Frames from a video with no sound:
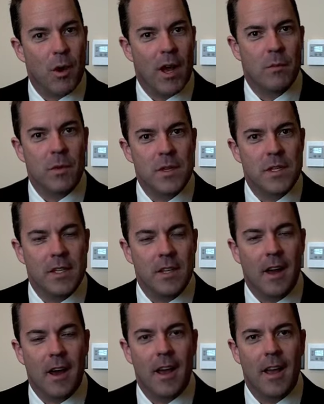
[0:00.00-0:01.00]
Brad Wilson.
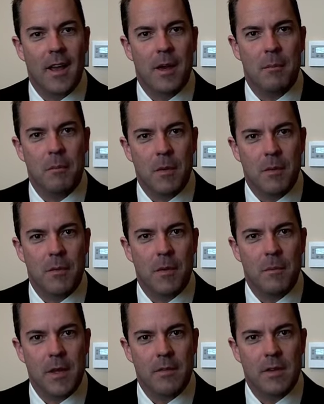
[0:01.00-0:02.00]
I am
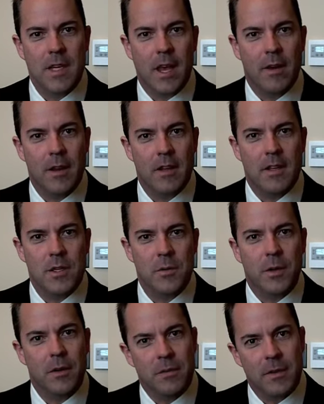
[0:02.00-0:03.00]
from Davis County,
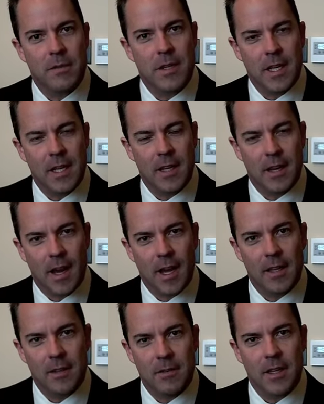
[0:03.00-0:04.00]
District 15.
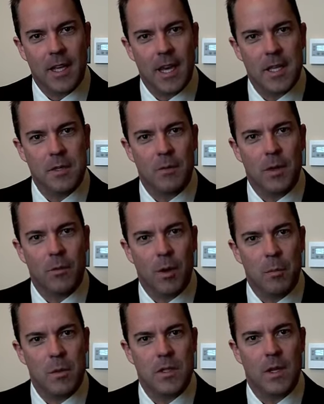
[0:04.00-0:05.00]
I live in Kaysville and
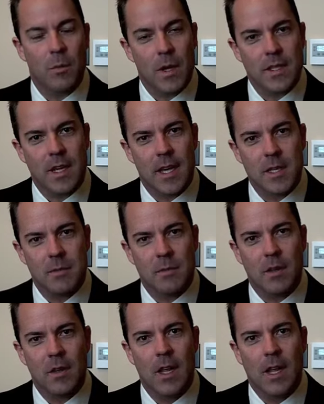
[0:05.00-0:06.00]
represent West
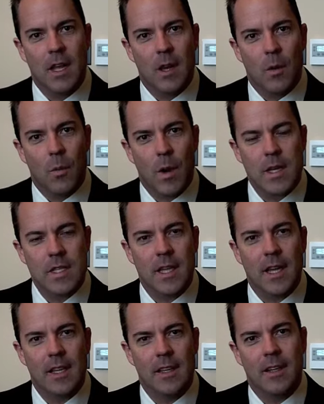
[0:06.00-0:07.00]
Kaysville, West
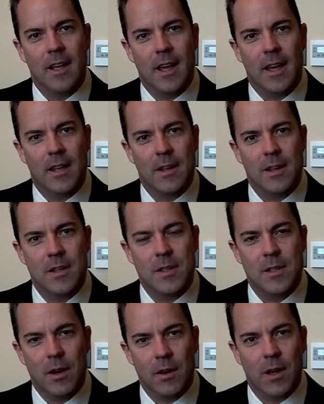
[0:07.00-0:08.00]
Layton, and
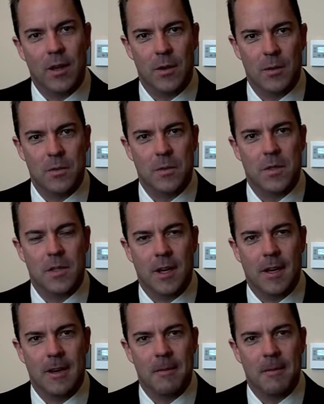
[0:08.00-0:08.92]
Syracuse.